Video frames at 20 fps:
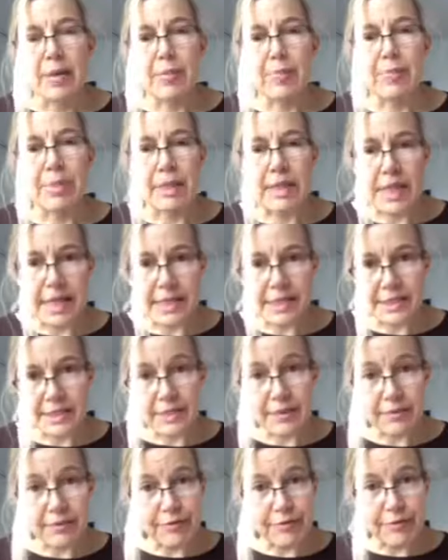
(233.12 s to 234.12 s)

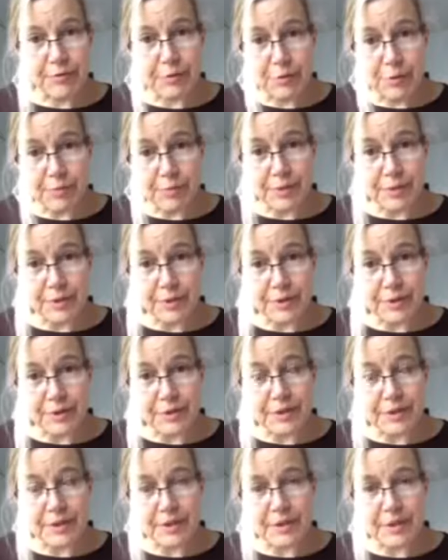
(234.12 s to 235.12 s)
Plastic food
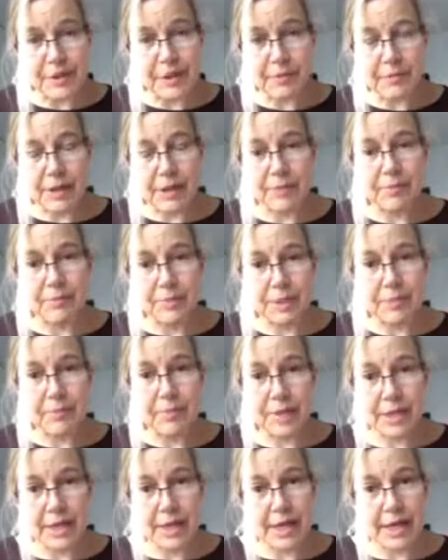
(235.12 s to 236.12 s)
bowls. Think about
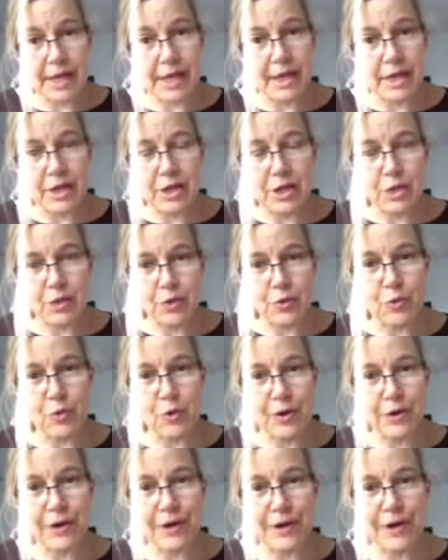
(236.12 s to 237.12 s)
BPA in
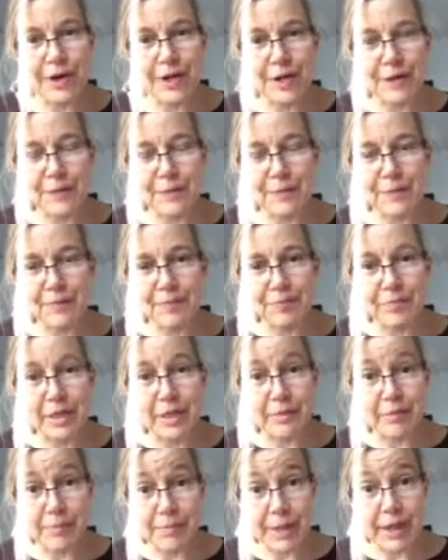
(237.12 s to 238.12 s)
your
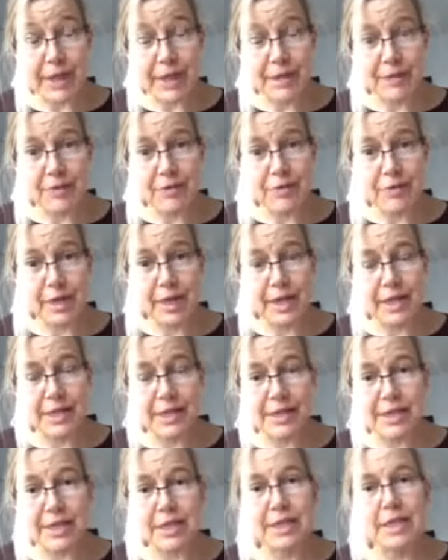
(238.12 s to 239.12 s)
being banned,
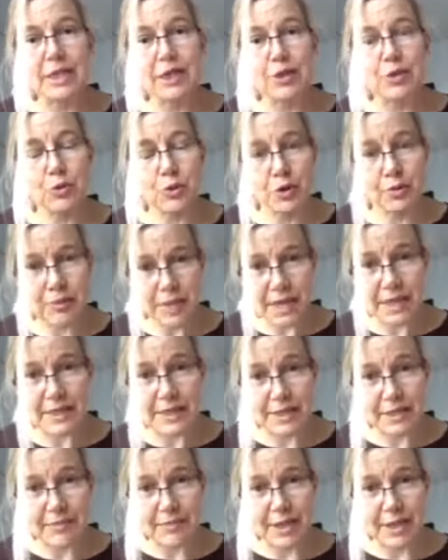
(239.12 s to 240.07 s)
right, in your plastic